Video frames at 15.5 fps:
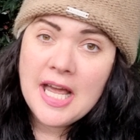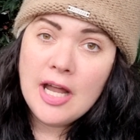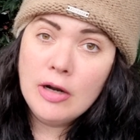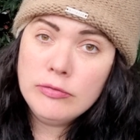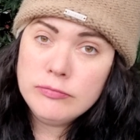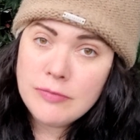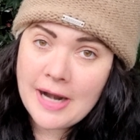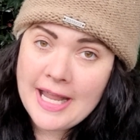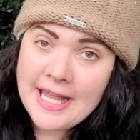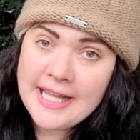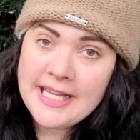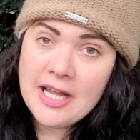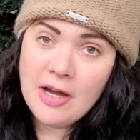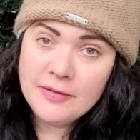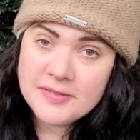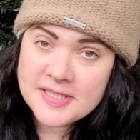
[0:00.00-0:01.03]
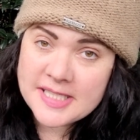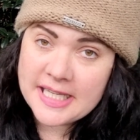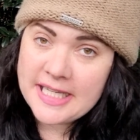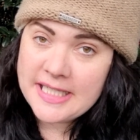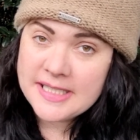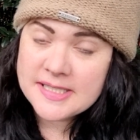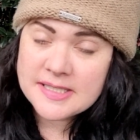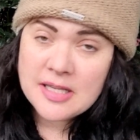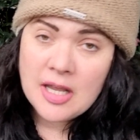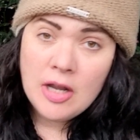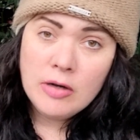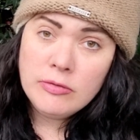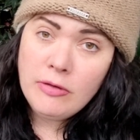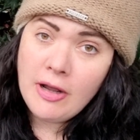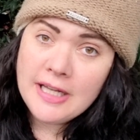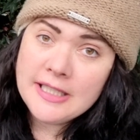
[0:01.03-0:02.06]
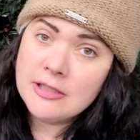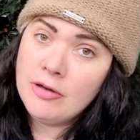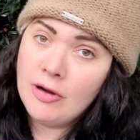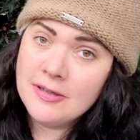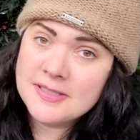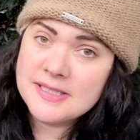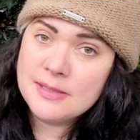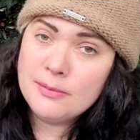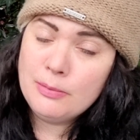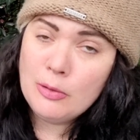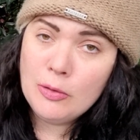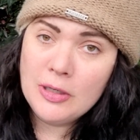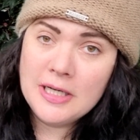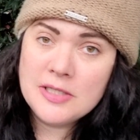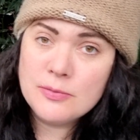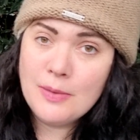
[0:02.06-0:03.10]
array of seeds right across the board,